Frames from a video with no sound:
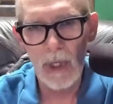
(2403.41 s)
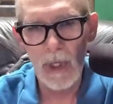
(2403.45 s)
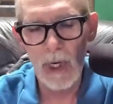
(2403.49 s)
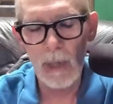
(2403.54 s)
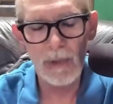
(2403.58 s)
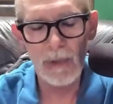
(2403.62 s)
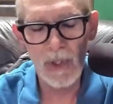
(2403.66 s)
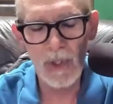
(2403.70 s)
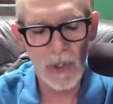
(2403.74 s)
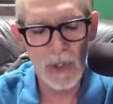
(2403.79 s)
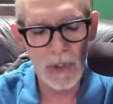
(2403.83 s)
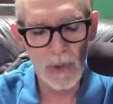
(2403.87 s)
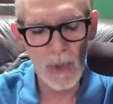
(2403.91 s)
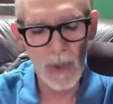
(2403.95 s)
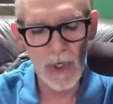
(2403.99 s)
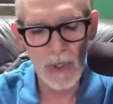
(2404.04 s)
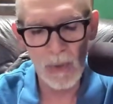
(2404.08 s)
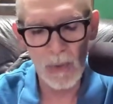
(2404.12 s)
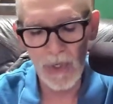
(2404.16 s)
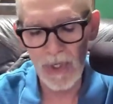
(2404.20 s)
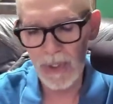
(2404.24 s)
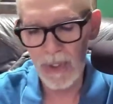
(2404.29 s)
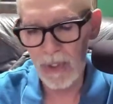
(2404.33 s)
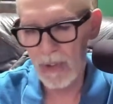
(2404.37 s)
I'm sorry,
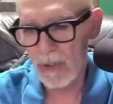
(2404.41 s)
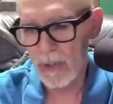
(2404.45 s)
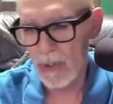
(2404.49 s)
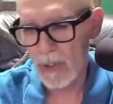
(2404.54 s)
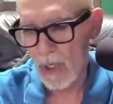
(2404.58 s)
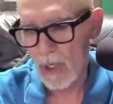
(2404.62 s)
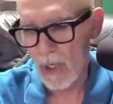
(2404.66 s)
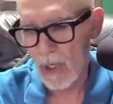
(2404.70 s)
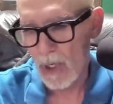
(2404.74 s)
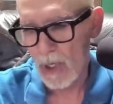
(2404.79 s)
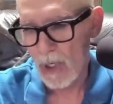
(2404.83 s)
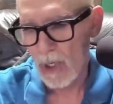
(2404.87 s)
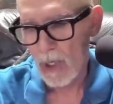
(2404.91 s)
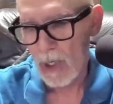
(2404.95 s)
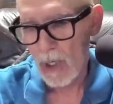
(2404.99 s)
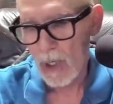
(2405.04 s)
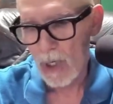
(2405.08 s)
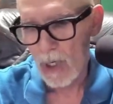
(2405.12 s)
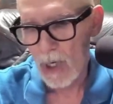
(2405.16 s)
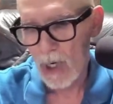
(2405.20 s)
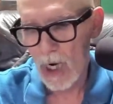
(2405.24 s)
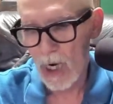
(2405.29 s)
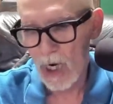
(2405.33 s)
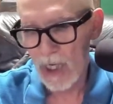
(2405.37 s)
21 years.
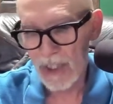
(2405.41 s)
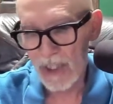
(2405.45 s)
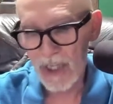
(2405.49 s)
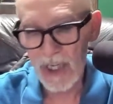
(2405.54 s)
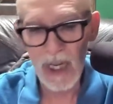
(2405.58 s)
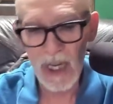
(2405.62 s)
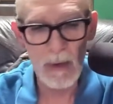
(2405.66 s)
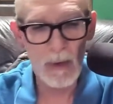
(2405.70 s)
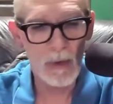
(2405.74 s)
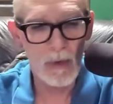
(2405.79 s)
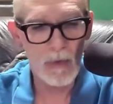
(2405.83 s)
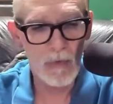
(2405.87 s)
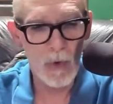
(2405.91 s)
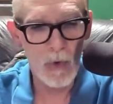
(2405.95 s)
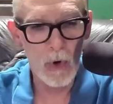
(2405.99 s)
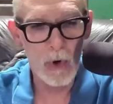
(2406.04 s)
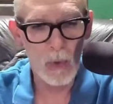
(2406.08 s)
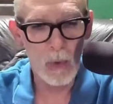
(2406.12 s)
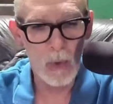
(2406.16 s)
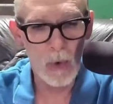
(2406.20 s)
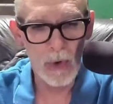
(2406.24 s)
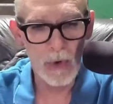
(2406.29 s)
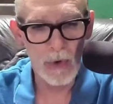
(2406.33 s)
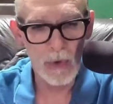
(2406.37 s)
She came to
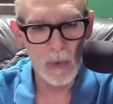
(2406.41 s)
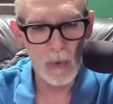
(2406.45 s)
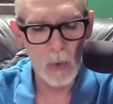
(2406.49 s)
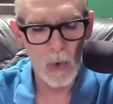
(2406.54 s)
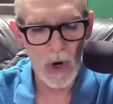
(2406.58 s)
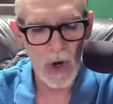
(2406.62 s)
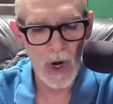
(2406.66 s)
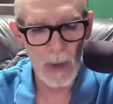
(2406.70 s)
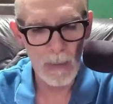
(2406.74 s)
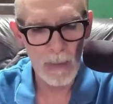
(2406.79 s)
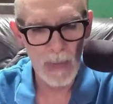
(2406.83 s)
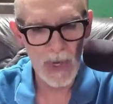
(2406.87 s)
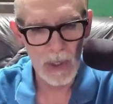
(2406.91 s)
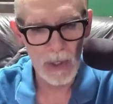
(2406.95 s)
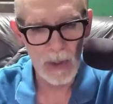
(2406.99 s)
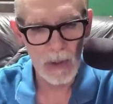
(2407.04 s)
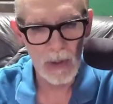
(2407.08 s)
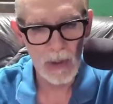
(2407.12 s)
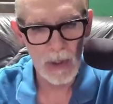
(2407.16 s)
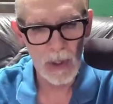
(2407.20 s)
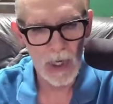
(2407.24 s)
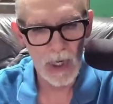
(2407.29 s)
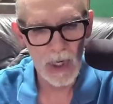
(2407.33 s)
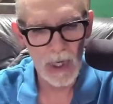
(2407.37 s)
Fort Worth where I met
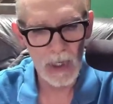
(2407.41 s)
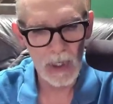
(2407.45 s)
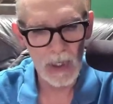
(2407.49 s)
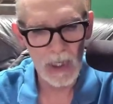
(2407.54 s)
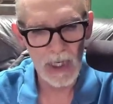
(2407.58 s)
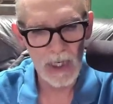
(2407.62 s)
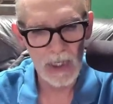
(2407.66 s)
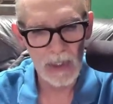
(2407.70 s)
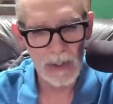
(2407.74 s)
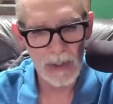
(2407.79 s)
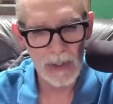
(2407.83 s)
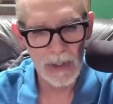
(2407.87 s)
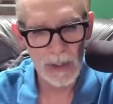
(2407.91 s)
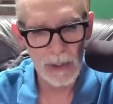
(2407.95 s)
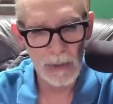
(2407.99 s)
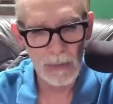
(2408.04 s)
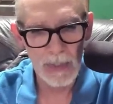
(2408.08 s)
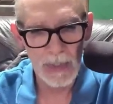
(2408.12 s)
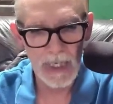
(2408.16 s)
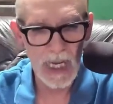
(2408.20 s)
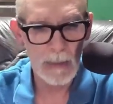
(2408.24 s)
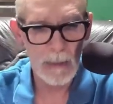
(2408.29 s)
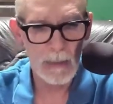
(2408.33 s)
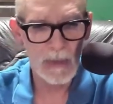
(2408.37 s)
her, and then she
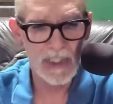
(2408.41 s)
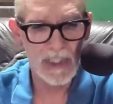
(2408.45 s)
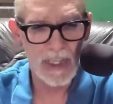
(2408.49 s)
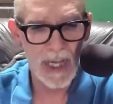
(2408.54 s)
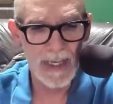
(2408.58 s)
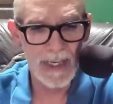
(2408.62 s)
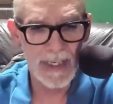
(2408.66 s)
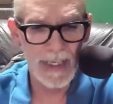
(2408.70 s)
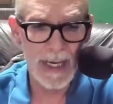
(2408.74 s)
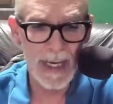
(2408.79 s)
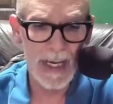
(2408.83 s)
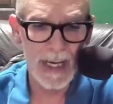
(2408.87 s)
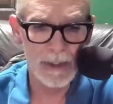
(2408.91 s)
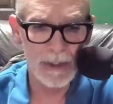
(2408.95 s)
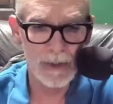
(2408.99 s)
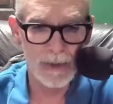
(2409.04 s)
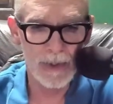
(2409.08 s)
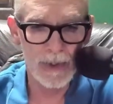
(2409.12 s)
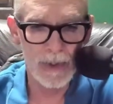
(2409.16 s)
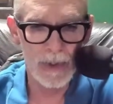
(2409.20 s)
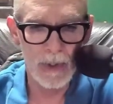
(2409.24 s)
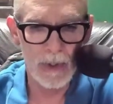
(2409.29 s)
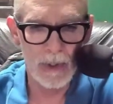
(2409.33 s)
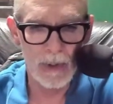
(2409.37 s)
became a
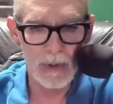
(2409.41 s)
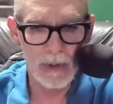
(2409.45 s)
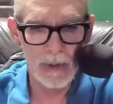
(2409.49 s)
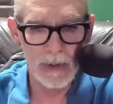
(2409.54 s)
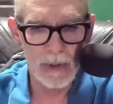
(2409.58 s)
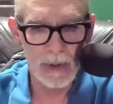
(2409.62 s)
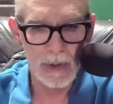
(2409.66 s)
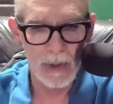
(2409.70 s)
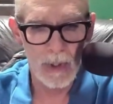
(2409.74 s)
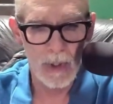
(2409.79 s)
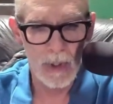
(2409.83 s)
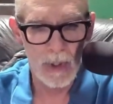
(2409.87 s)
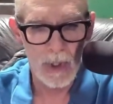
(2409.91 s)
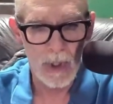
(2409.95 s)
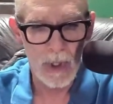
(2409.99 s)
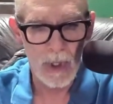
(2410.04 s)
psychiatric nurse